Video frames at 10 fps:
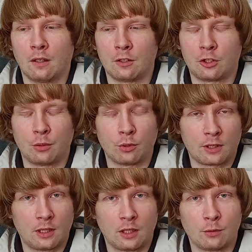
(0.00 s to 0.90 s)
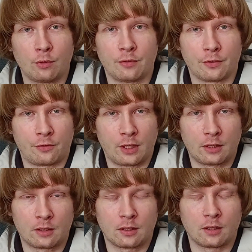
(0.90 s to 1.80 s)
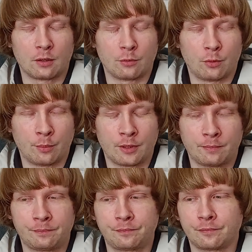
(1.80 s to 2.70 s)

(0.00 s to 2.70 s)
And she was there with a friend, another woman.